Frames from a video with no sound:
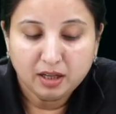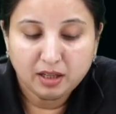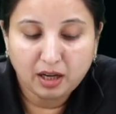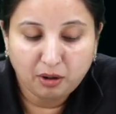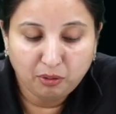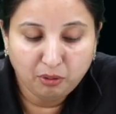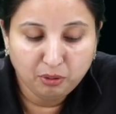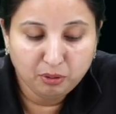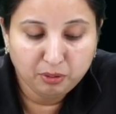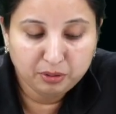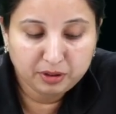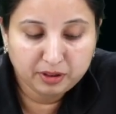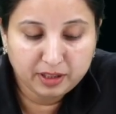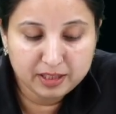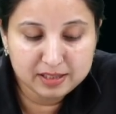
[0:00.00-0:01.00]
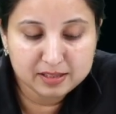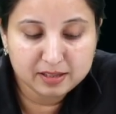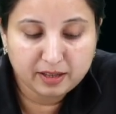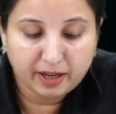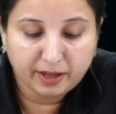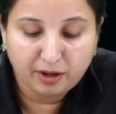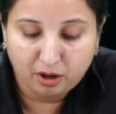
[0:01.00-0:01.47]
Now this
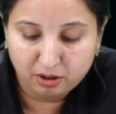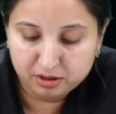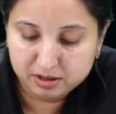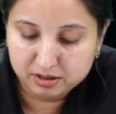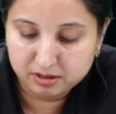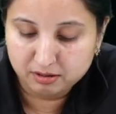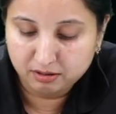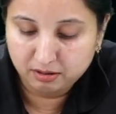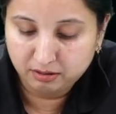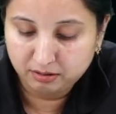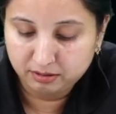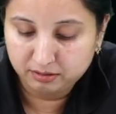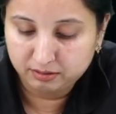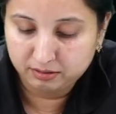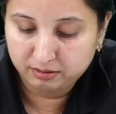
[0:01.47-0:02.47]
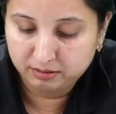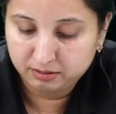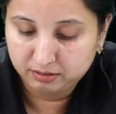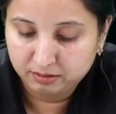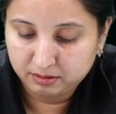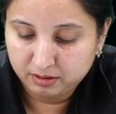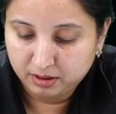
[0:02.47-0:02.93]
redox to
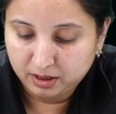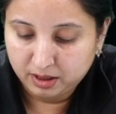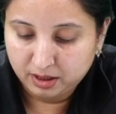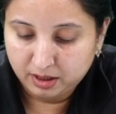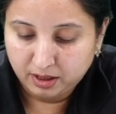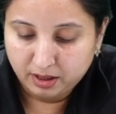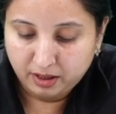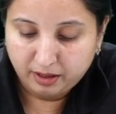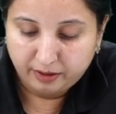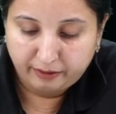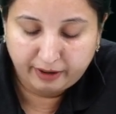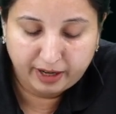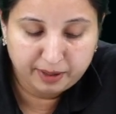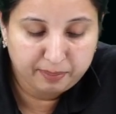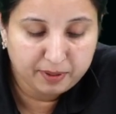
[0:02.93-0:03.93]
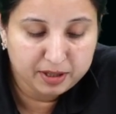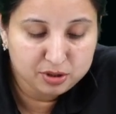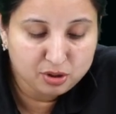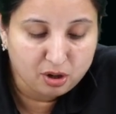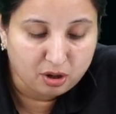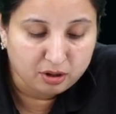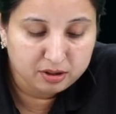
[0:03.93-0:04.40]
red
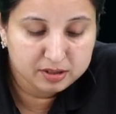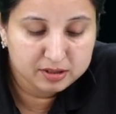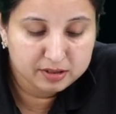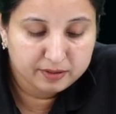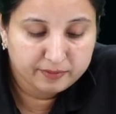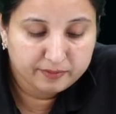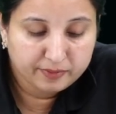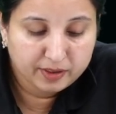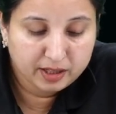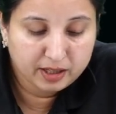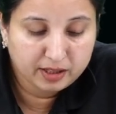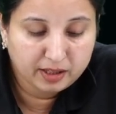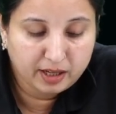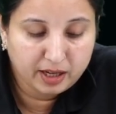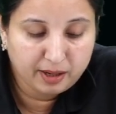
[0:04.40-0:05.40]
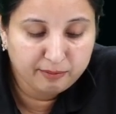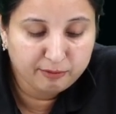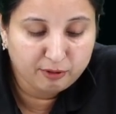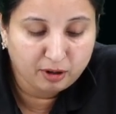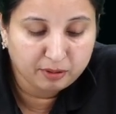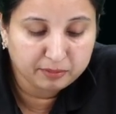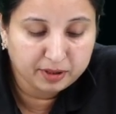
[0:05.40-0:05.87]
plus ox, it came
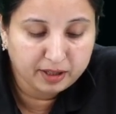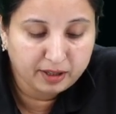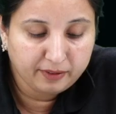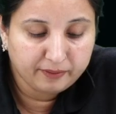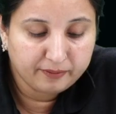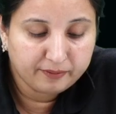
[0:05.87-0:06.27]
from the